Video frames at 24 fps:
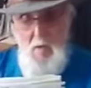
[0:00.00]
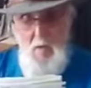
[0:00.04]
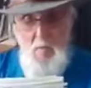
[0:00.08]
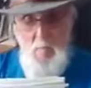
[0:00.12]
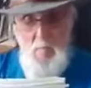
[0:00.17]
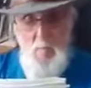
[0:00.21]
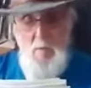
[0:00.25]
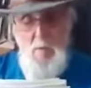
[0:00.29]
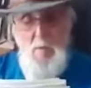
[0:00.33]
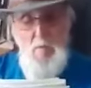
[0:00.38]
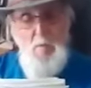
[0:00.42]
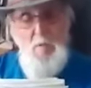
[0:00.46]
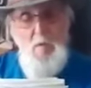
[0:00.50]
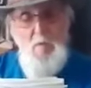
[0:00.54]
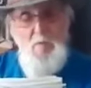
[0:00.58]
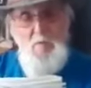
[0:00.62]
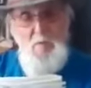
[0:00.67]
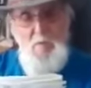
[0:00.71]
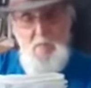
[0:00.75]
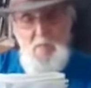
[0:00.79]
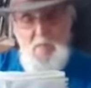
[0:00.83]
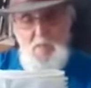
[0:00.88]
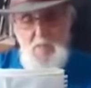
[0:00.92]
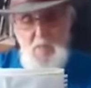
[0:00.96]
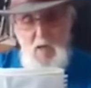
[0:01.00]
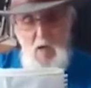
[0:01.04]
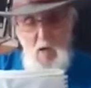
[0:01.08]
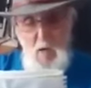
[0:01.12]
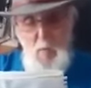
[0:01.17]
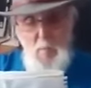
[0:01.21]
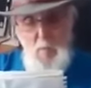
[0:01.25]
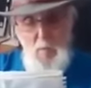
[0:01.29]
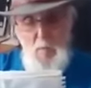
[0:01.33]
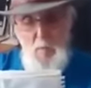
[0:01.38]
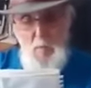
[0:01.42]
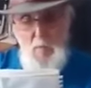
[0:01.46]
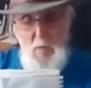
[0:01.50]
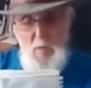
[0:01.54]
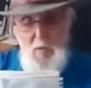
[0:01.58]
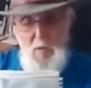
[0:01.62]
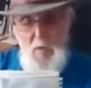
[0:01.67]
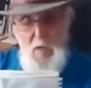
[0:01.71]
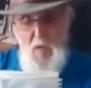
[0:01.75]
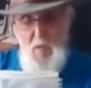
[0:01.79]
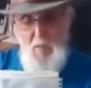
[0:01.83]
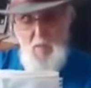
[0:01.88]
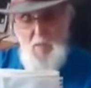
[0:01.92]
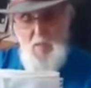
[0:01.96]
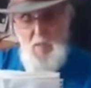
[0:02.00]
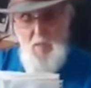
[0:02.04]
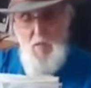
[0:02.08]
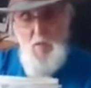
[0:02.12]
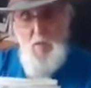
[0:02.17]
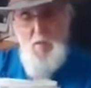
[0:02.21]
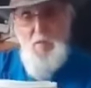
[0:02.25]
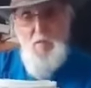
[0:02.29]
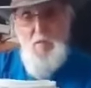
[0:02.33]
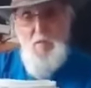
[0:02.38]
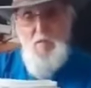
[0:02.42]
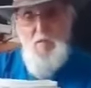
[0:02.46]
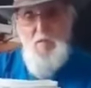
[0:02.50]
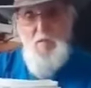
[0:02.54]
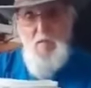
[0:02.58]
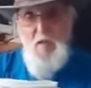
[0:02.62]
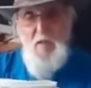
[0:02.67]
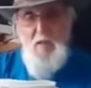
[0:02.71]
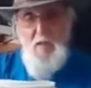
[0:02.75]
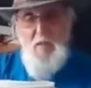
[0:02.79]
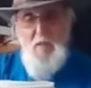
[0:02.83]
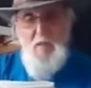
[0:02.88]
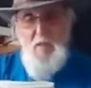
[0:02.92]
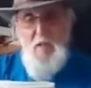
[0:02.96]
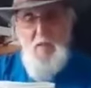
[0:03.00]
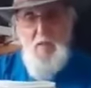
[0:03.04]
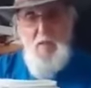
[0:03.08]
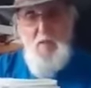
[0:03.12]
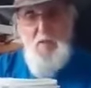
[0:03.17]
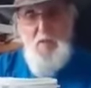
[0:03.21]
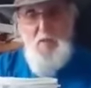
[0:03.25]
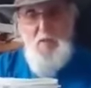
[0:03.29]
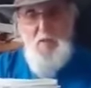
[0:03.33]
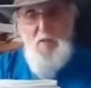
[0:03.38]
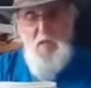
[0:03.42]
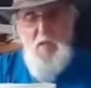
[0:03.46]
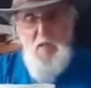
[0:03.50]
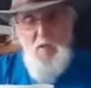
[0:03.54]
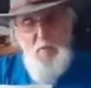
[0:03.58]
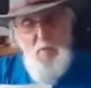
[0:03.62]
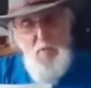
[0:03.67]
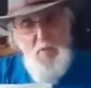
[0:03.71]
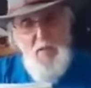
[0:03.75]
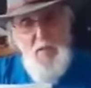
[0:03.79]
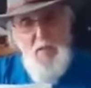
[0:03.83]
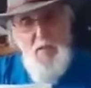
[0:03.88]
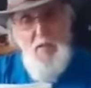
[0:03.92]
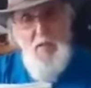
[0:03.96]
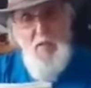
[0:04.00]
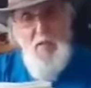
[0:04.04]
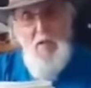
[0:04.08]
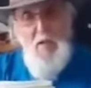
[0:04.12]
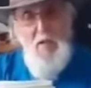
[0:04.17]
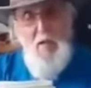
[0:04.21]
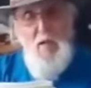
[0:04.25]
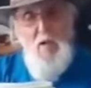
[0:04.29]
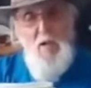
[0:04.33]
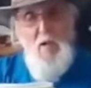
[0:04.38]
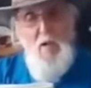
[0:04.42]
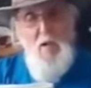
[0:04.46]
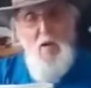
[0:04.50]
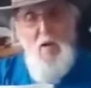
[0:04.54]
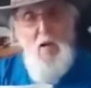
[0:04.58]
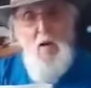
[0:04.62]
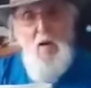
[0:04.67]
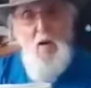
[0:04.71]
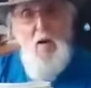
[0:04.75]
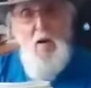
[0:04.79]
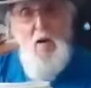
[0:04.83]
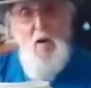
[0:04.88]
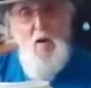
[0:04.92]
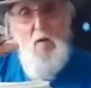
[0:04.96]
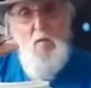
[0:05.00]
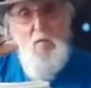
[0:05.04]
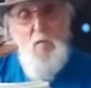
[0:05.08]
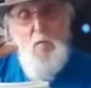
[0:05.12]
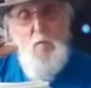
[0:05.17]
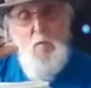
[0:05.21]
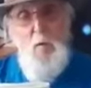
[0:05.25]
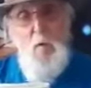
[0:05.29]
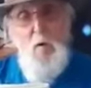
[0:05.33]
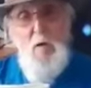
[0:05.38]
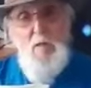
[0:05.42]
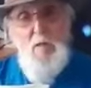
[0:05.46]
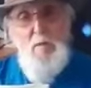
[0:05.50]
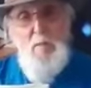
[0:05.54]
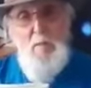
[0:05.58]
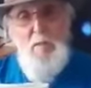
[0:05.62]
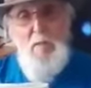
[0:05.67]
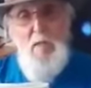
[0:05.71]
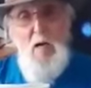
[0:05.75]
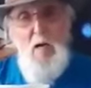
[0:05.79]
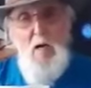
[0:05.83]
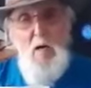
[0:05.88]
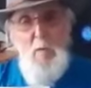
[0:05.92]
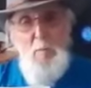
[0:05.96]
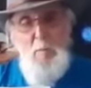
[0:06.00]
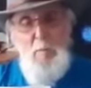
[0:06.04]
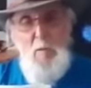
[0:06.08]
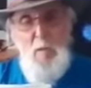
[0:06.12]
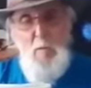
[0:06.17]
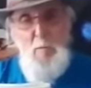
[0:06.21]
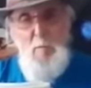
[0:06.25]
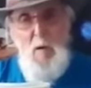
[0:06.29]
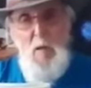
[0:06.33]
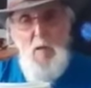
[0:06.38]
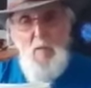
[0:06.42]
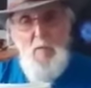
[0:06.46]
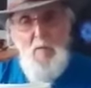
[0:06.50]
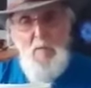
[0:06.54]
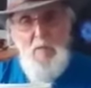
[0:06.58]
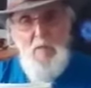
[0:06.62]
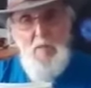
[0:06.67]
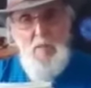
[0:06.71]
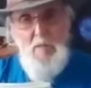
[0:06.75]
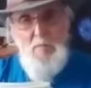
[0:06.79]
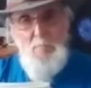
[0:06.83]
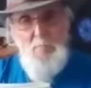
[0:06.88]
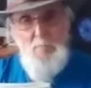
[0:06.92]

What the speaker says: We will finish up with a codified theory of what we are proposing.